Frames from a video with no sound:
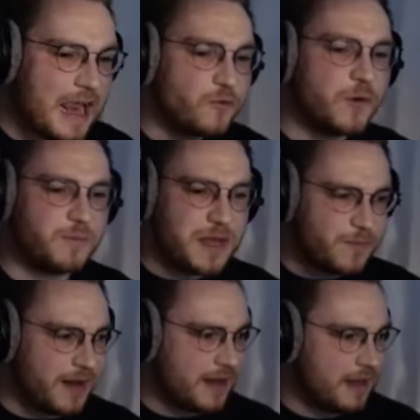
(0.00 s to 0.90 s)
hate when
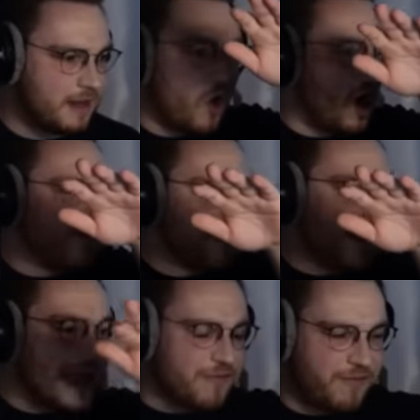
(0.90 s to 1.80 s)
people who already
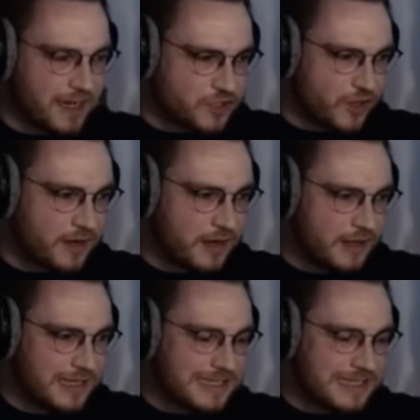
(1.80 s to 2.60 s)
make a fuck ton